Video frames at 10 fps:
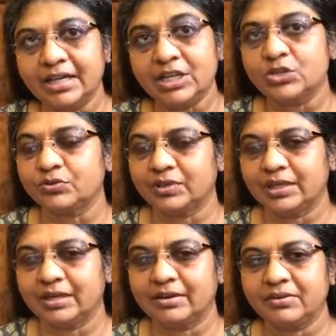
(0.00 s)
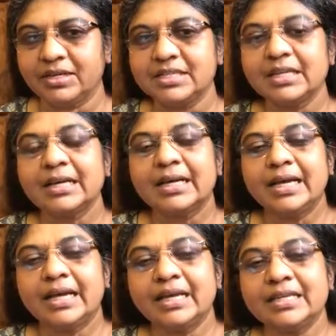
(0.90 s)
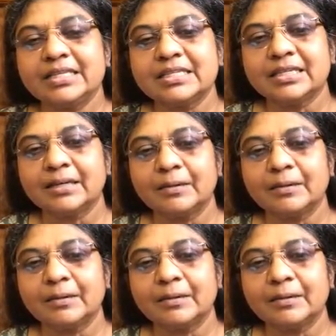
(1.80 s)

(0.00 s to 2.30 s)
each of the countries is